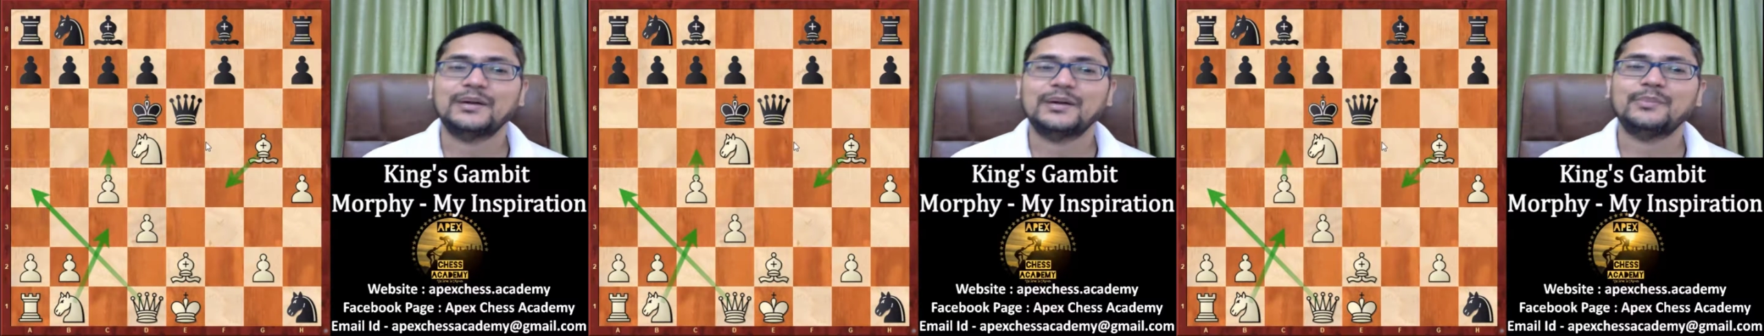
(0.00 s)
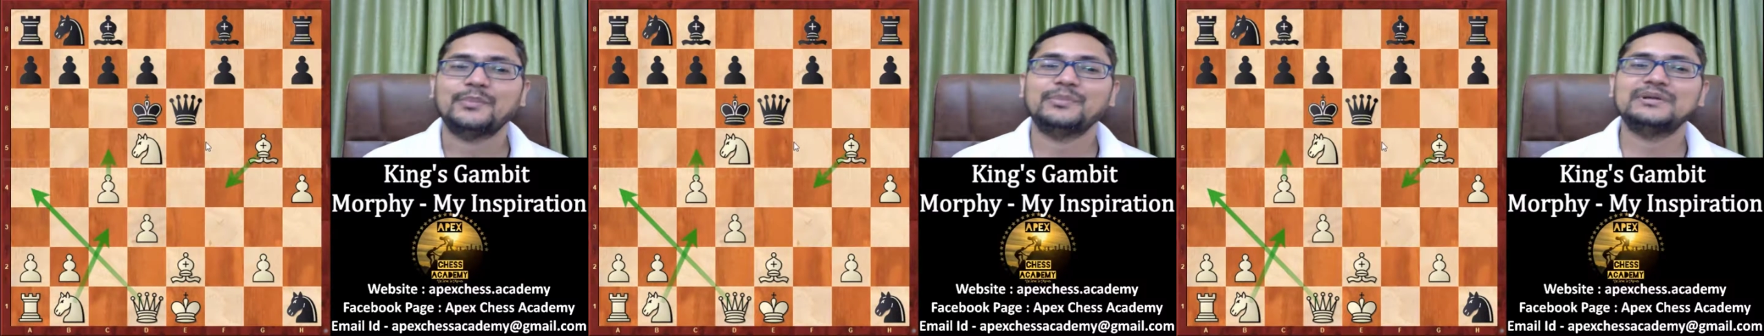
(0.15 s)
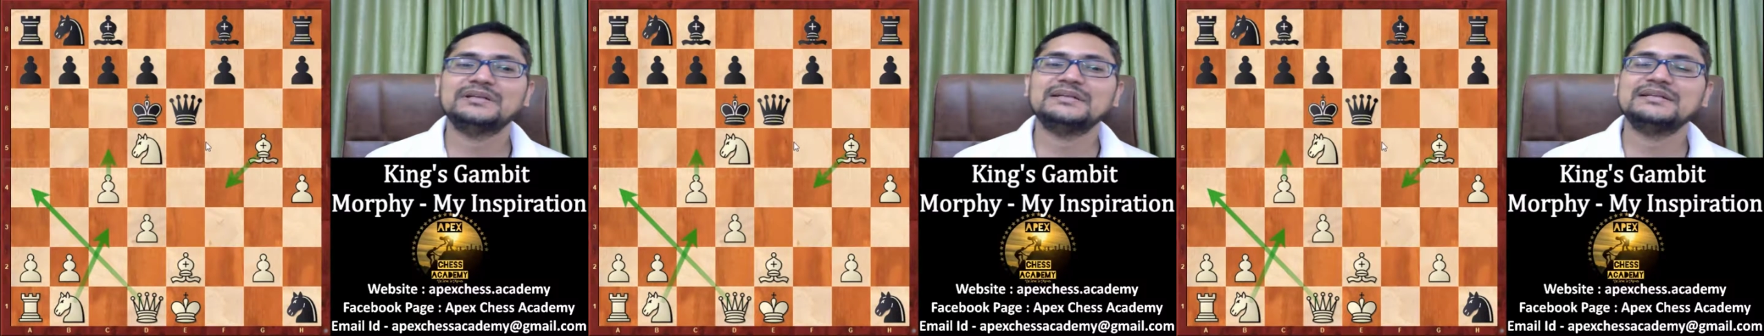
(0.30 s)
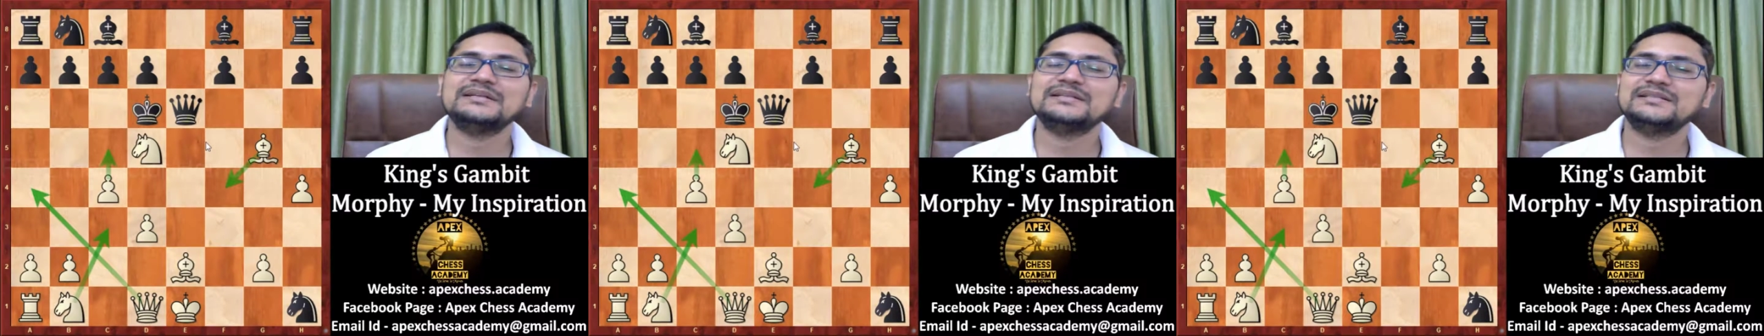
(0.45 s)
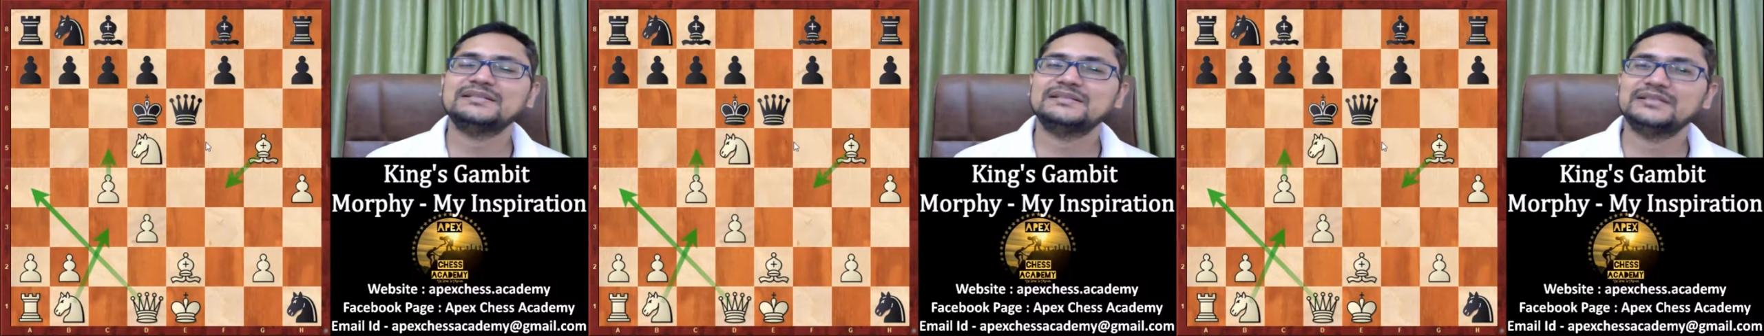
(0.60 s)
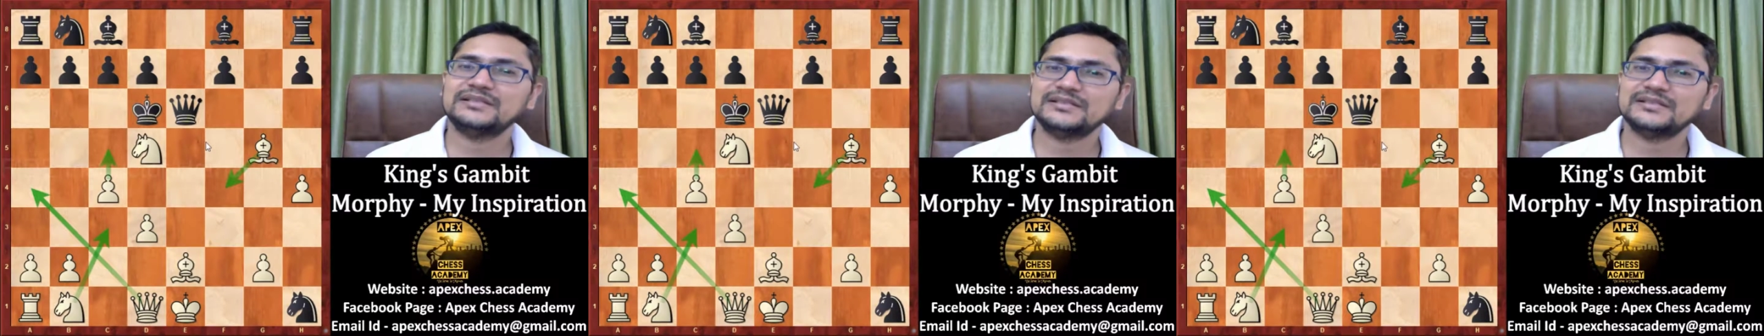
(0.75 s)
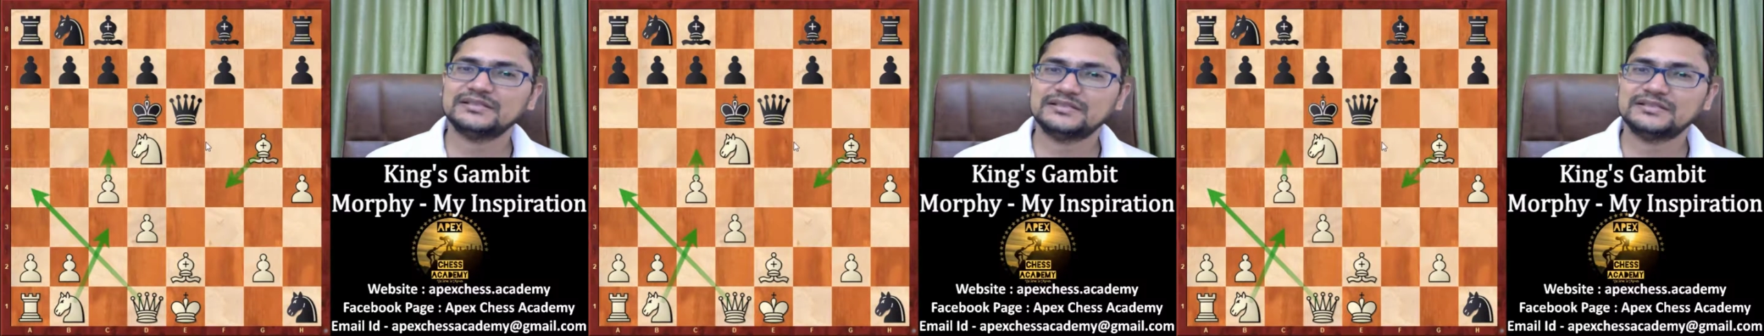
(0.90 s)
but it's
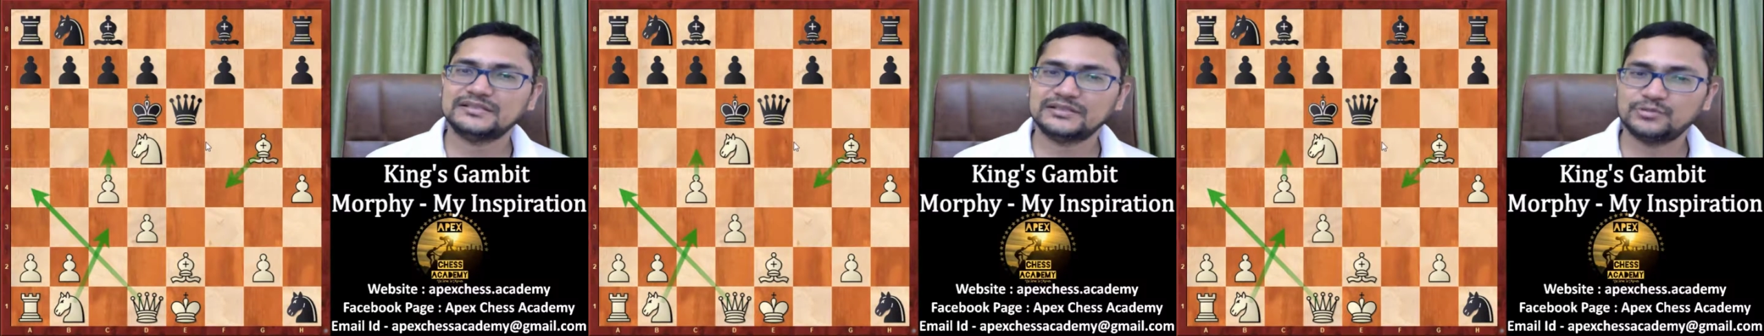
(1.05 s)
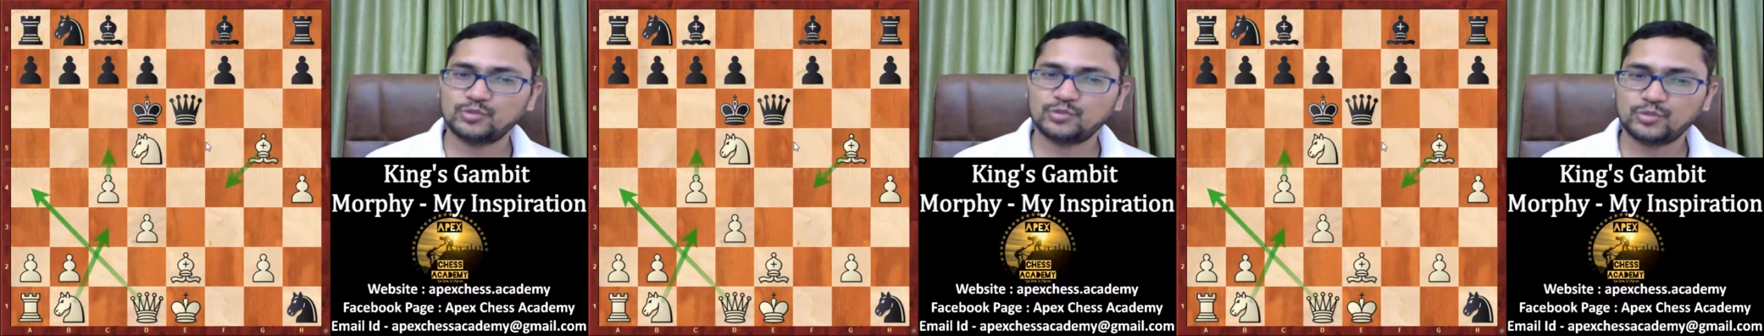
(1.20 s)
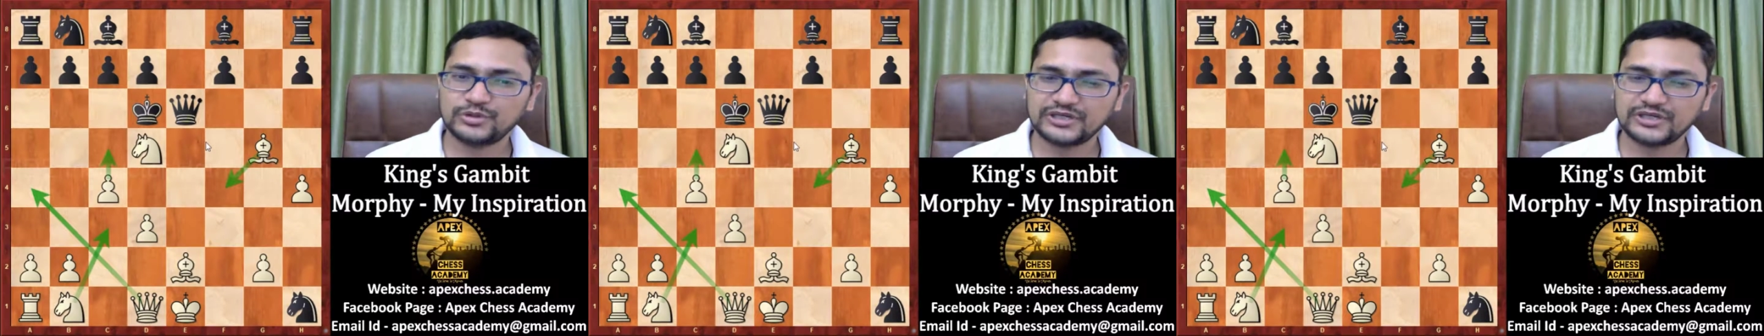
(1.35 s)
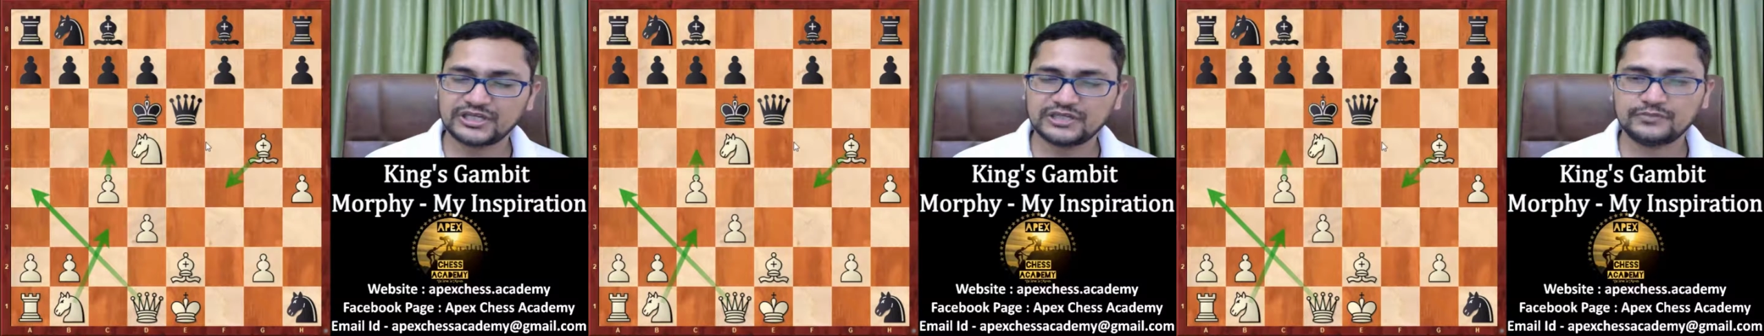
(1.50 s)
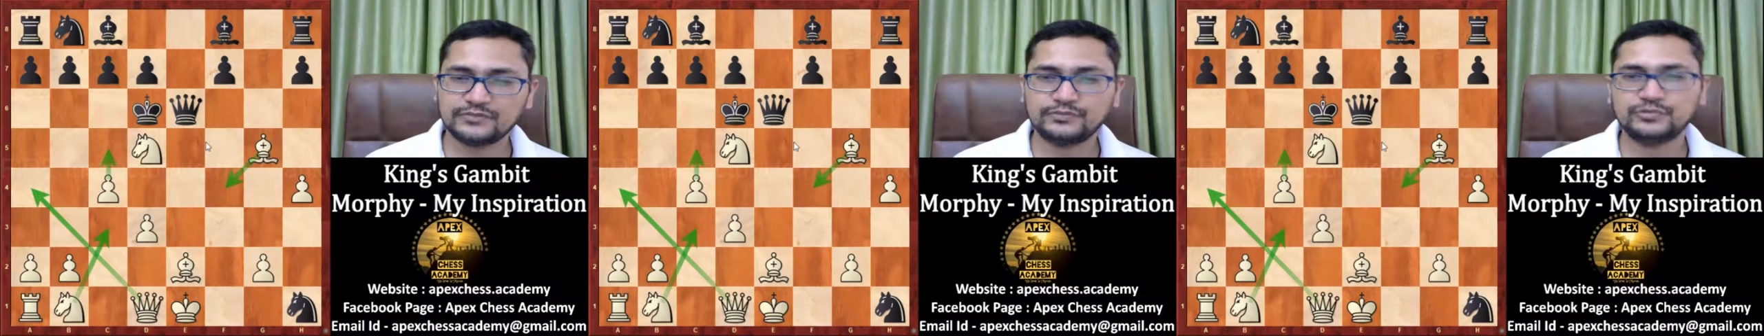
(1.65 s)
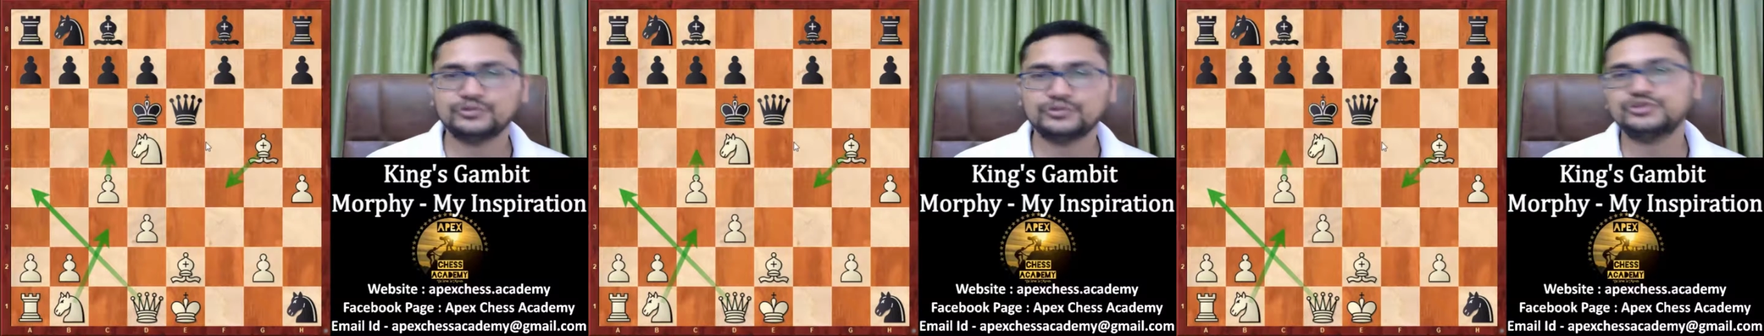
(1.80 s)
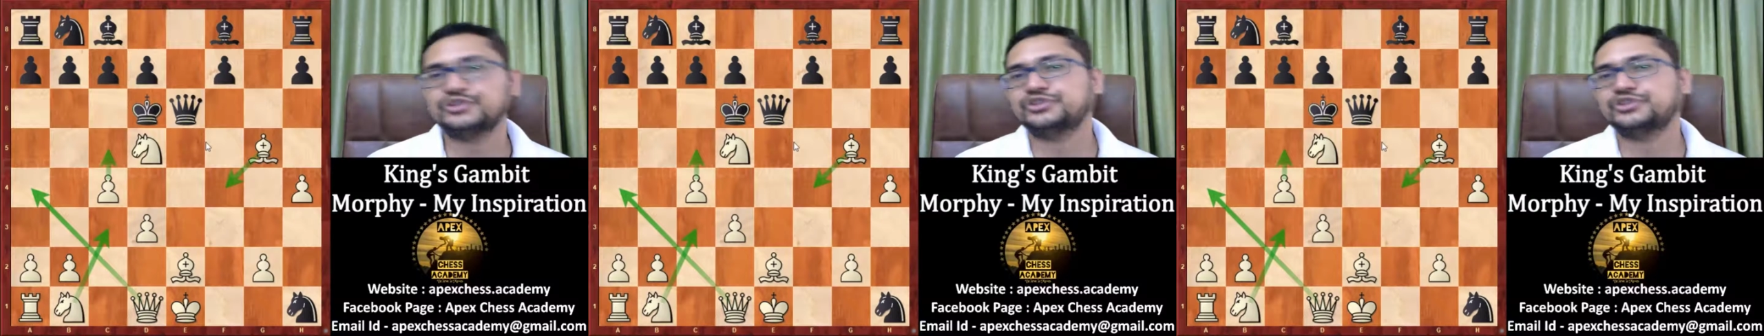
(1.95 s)
just a winning
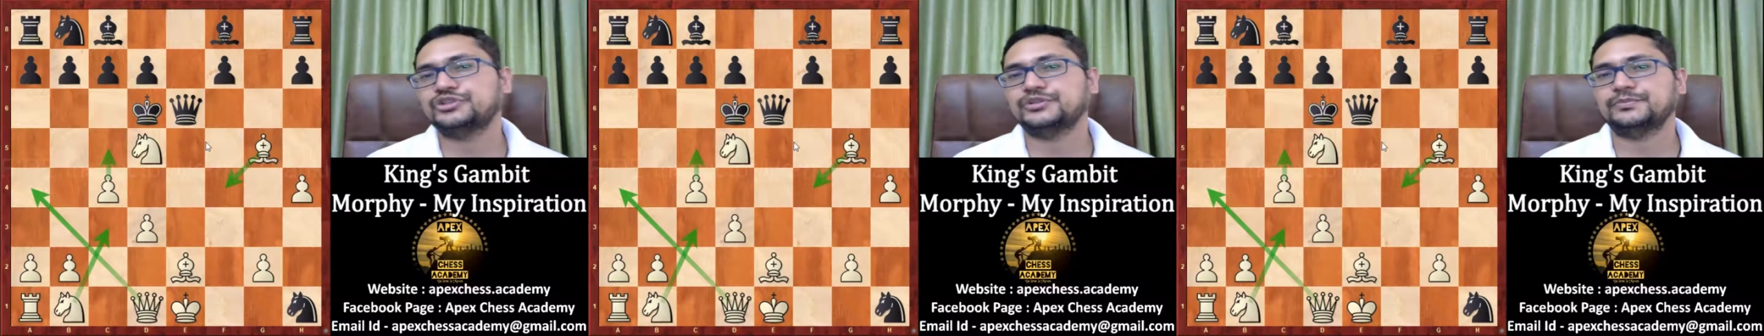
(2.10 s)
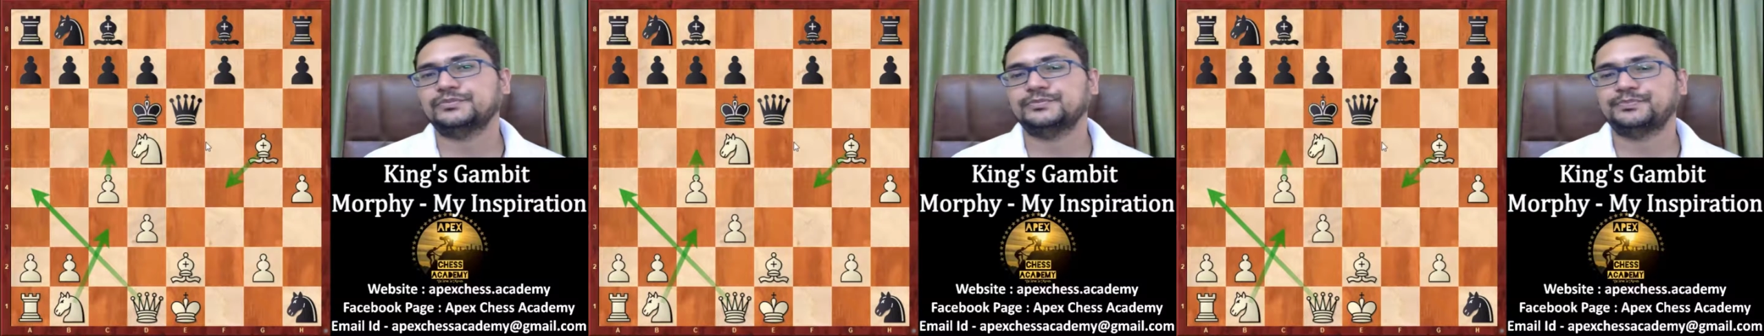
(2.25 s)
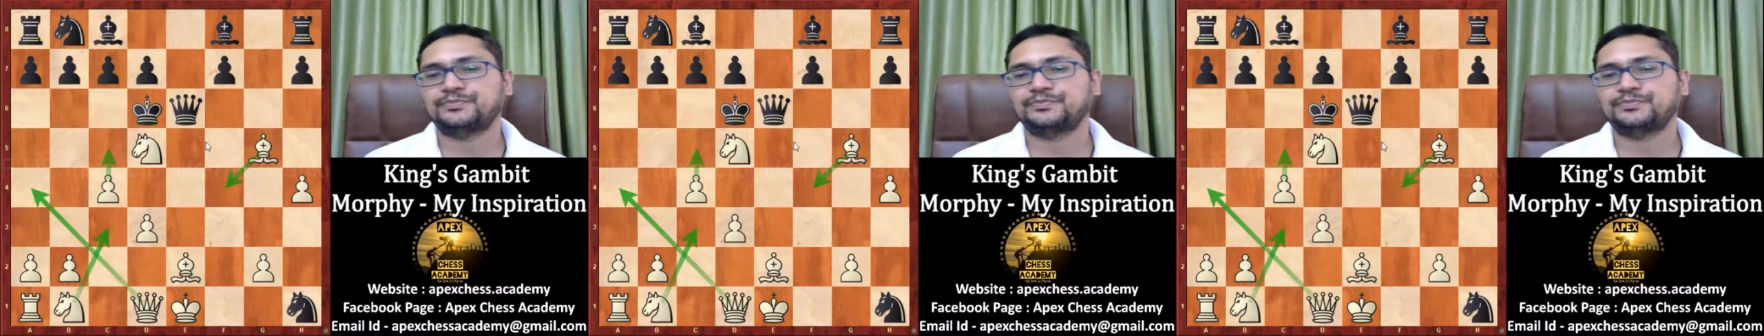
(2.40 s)
position